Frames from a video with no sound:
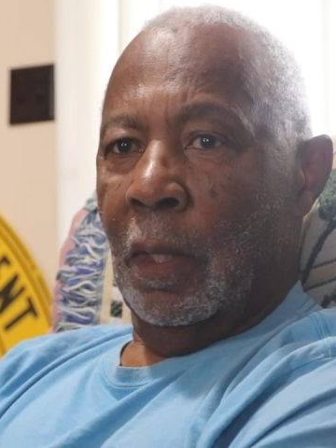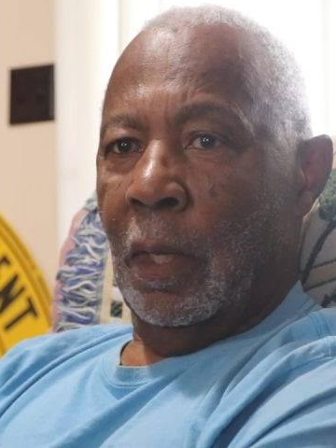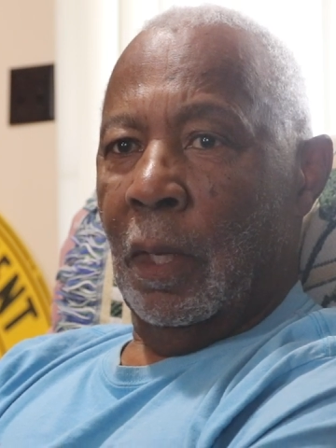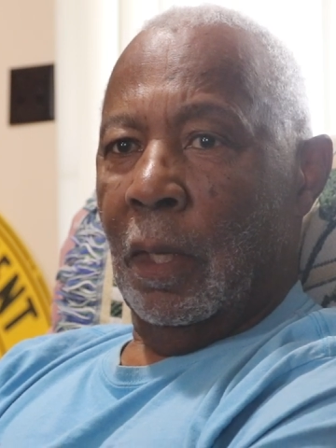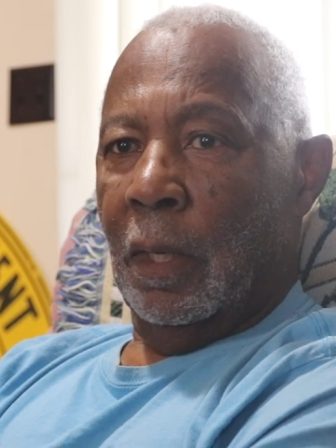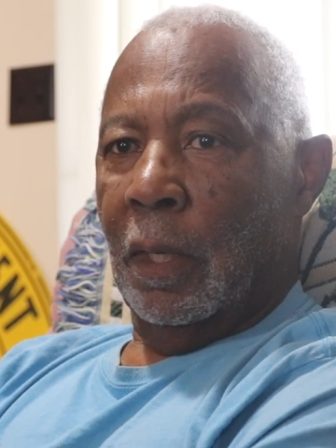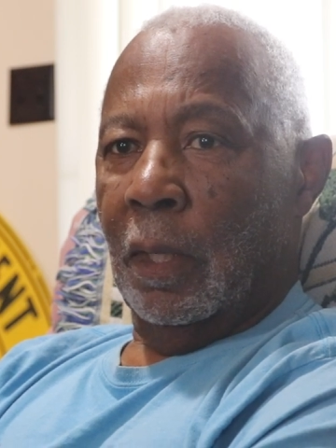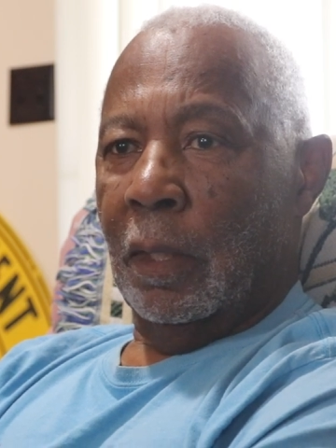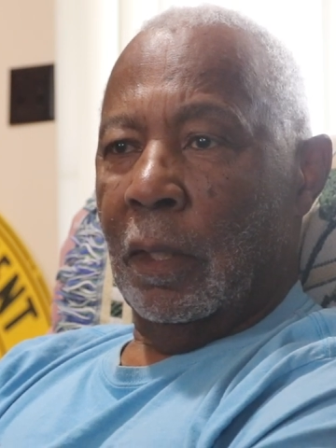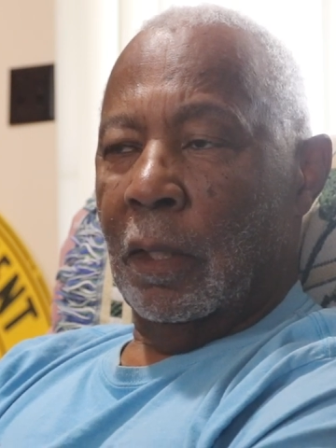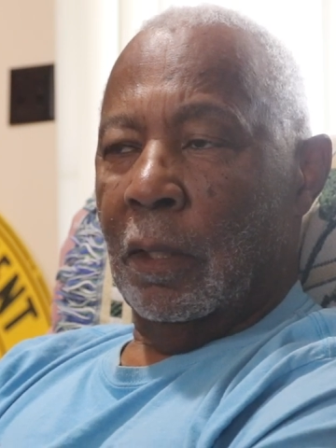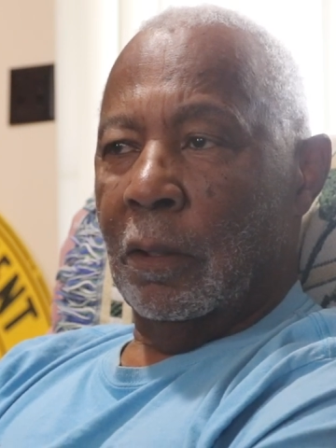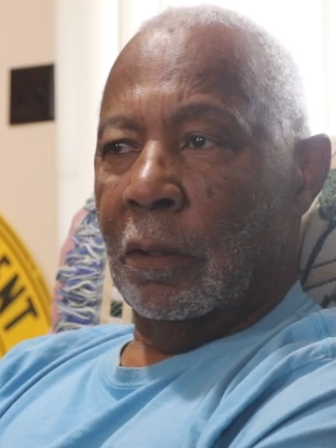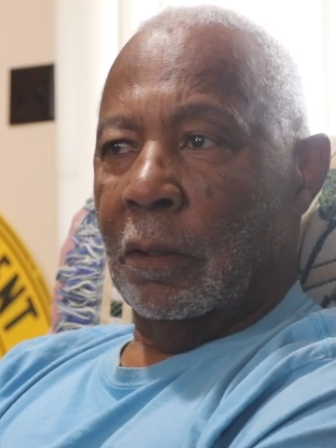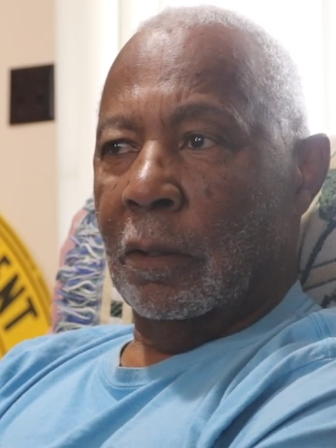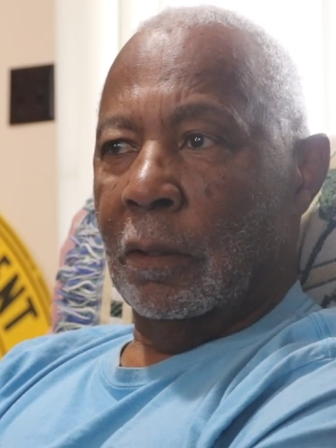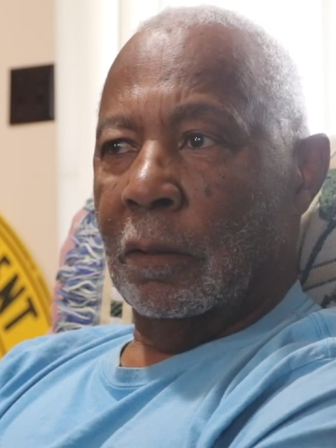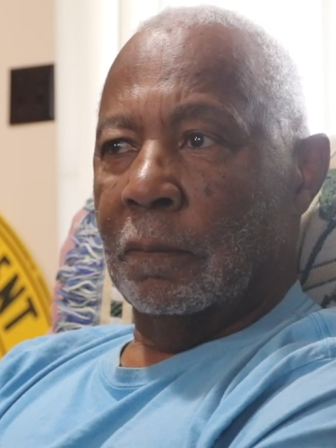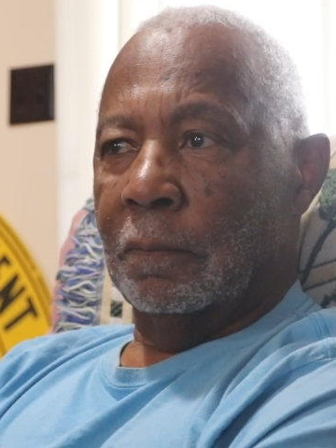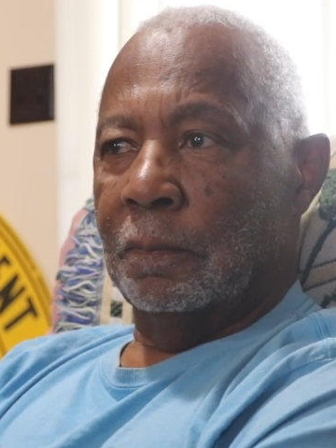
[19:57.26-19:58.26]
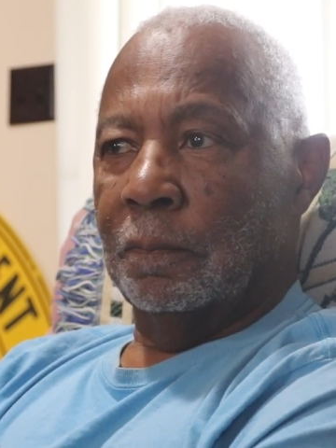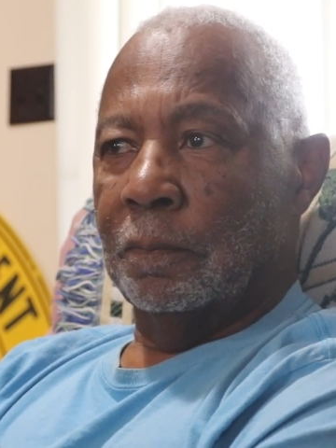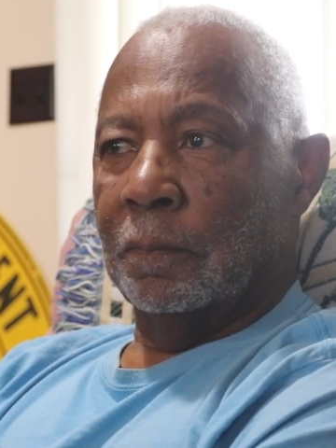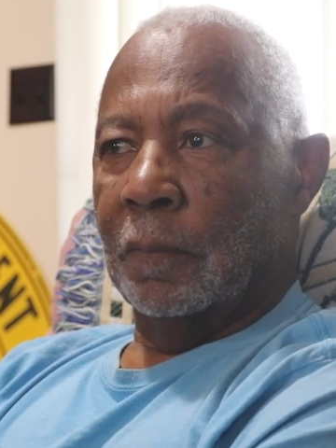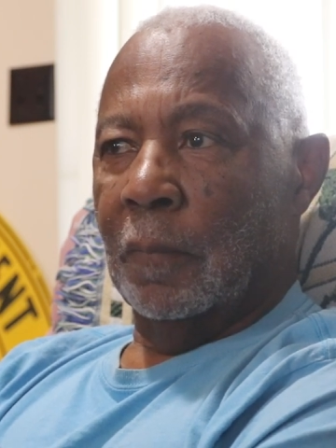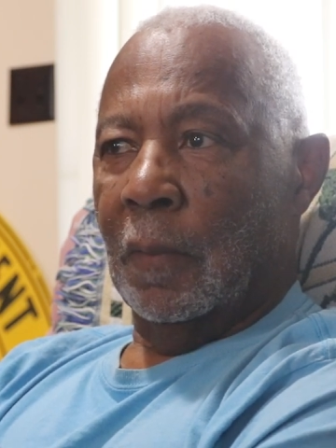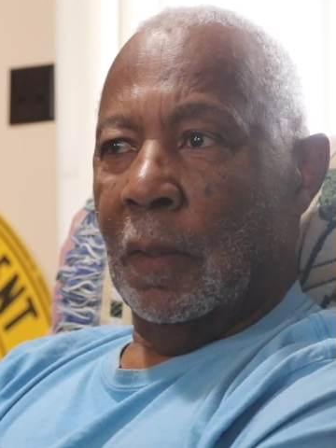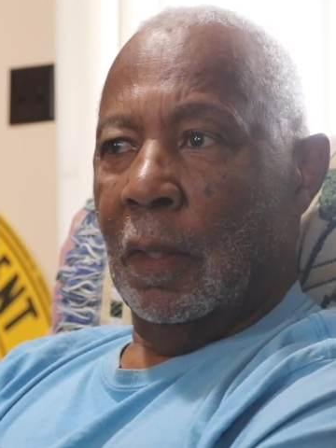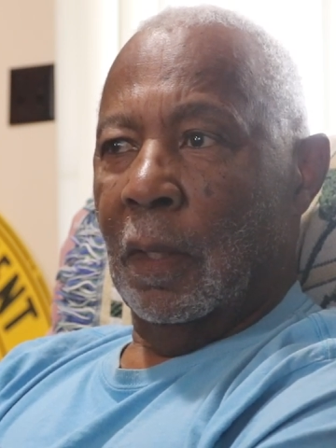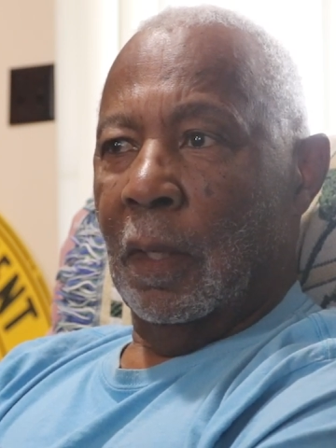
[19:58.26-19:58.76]
And I guess
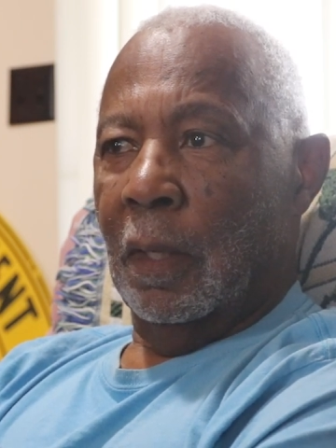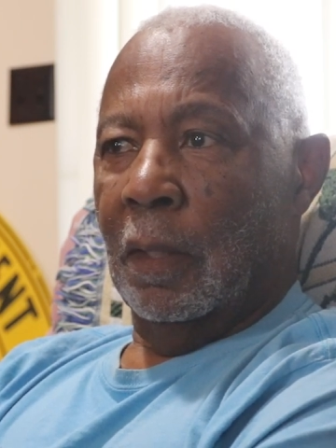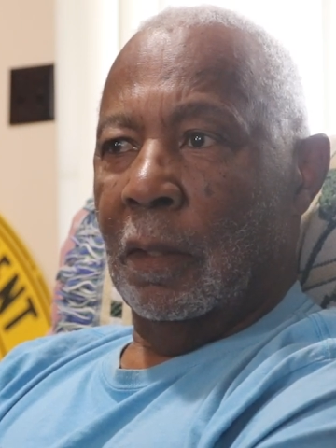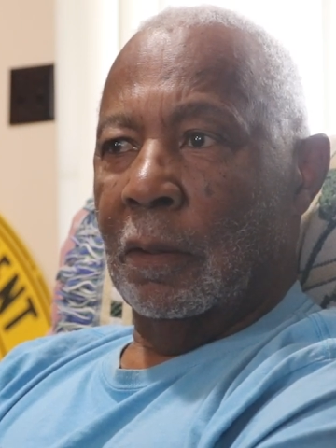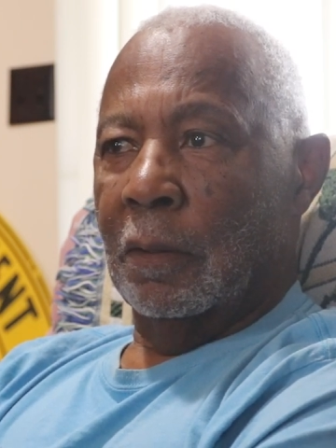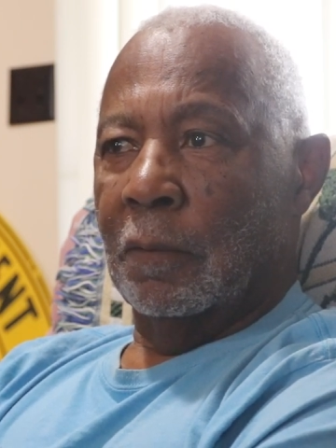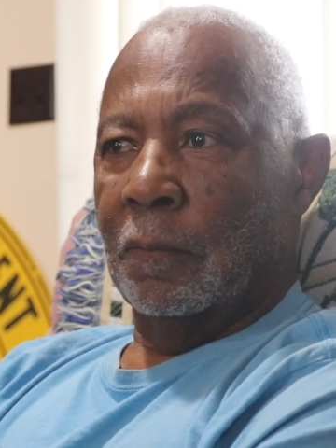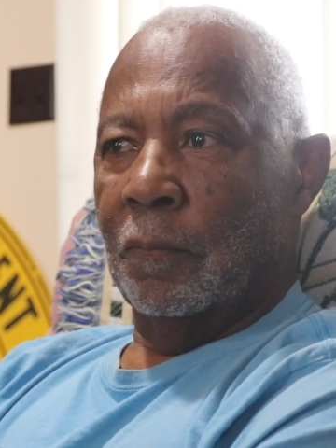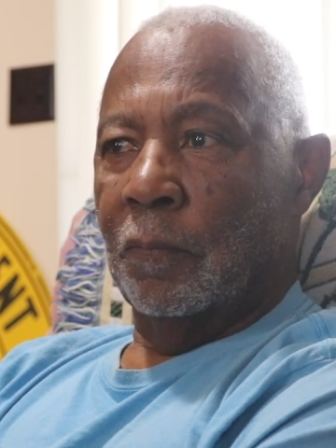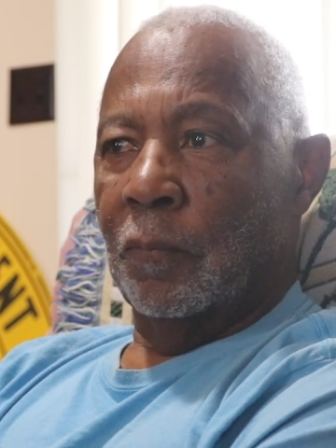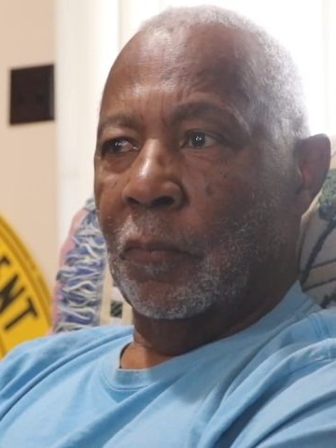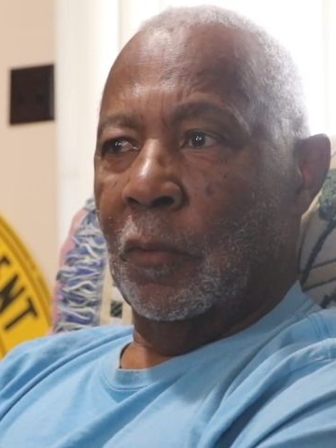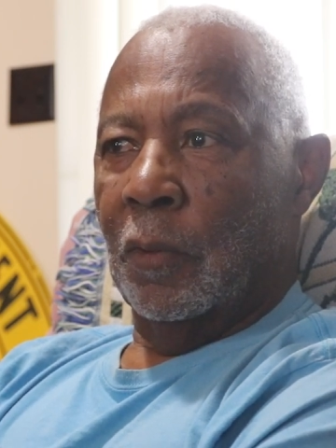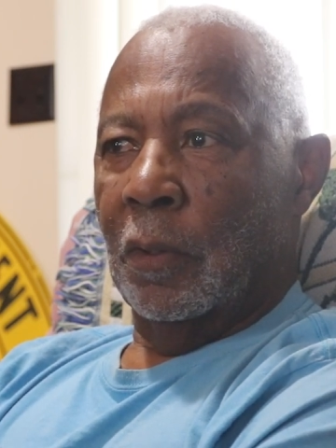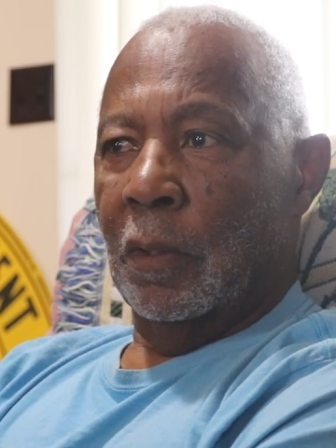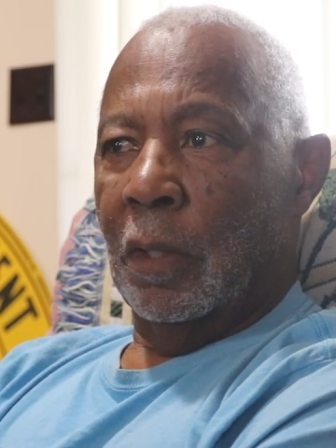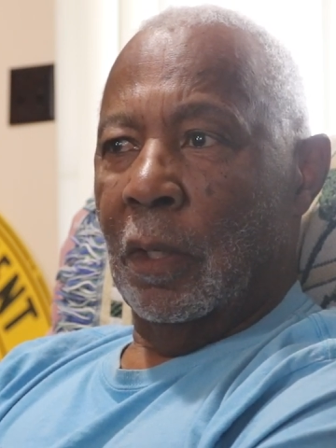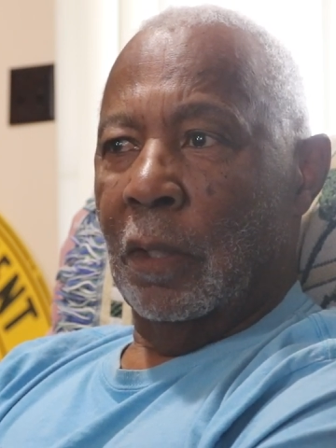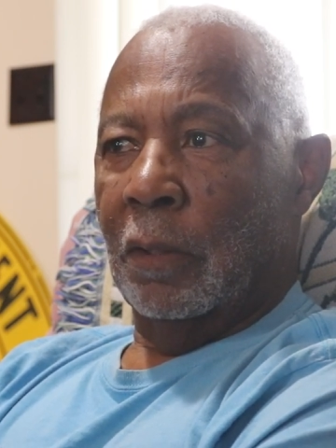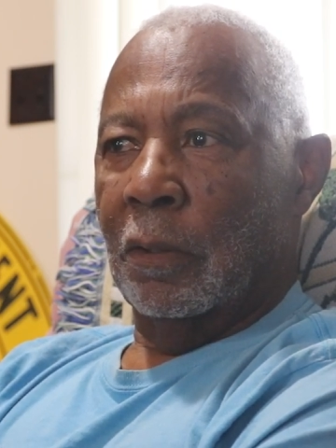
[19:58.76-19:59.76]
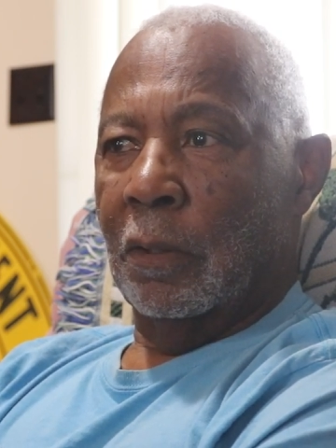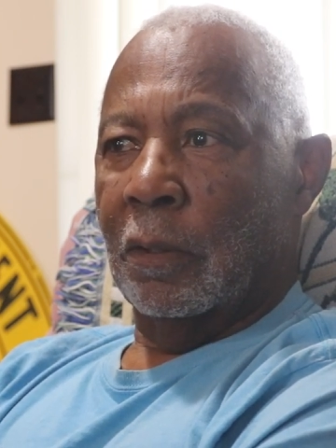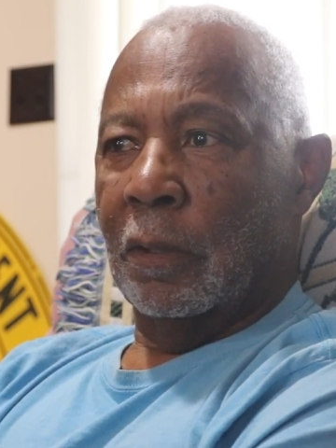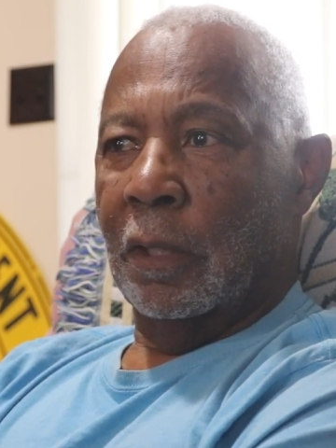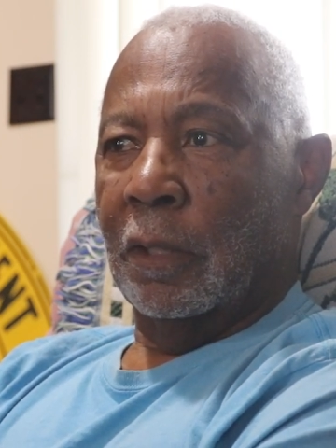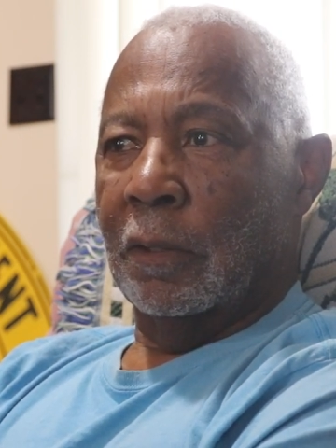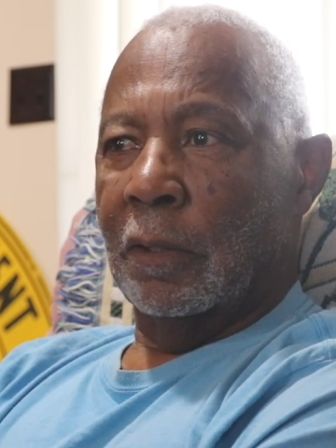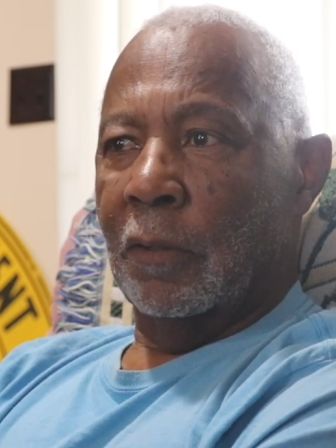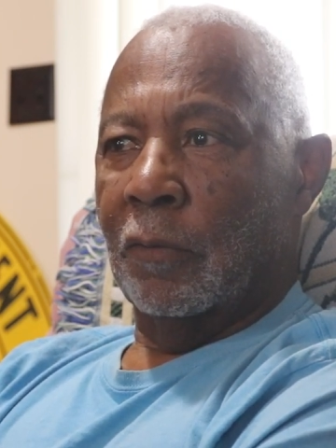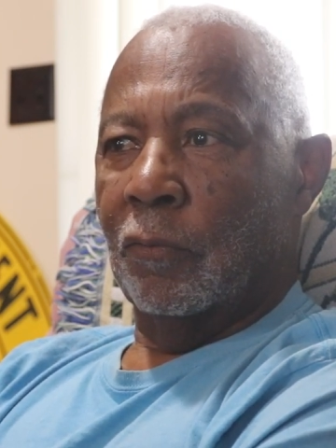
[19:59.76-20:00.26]
the other
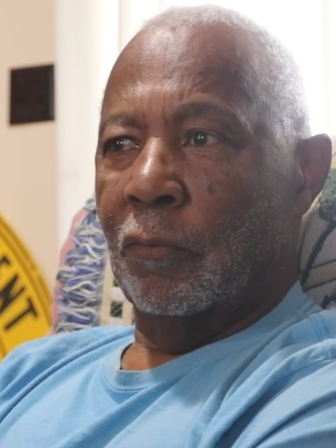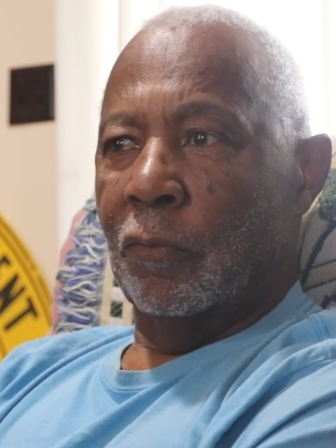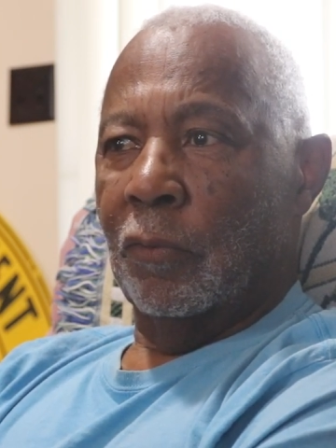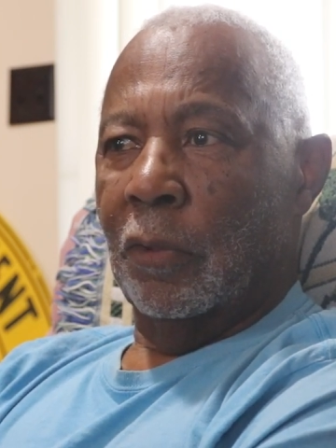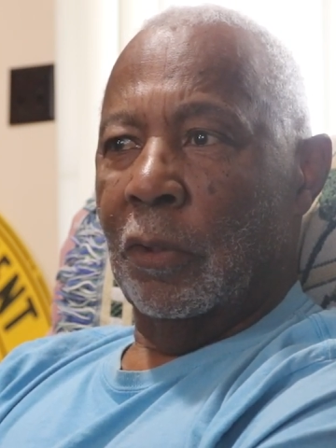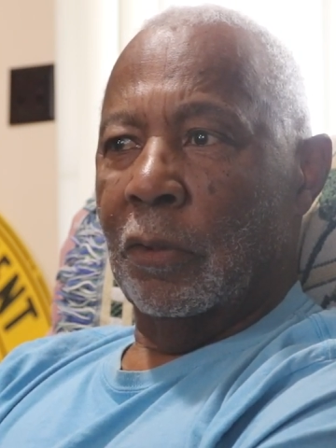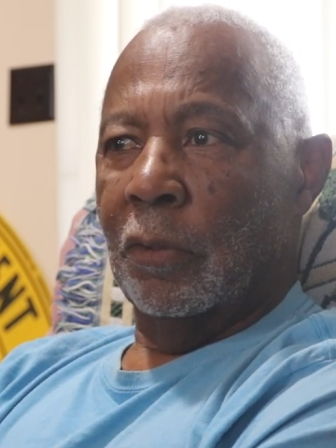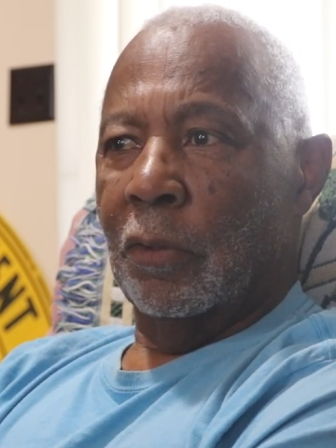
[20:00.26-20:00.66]
thing that really